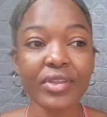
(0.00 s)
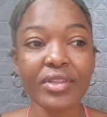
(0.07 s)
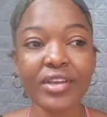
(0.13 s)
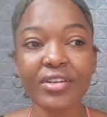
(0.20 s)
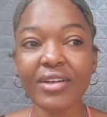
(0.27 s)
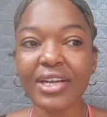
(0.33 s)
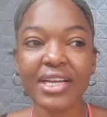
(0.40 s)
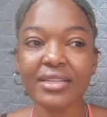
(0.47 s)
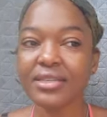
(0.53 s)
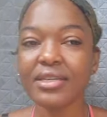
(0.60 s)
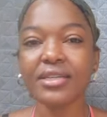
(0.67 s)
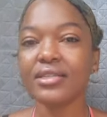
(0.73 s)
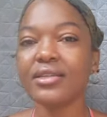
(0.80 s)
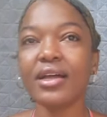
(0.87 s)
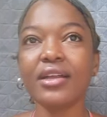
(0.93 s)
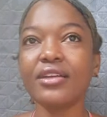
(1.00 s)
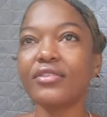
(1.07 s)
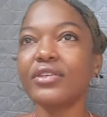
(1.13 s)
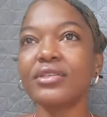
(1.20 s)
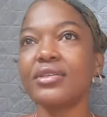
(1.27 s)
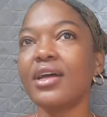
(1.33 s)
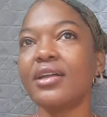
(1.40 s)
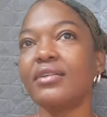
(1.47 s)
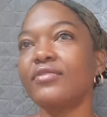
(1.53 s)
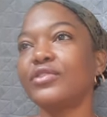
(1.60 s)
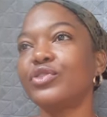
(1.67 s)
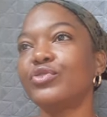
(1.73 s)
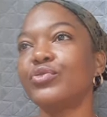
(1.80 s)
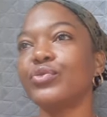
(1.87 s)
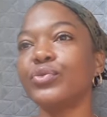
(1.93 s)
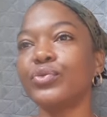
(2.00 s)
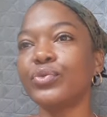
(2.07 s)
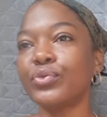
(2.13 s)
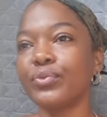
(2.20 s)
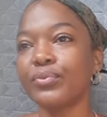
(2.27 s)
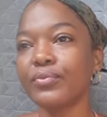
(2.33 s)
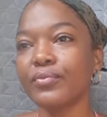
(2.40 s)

they're realizing it's not it's not even true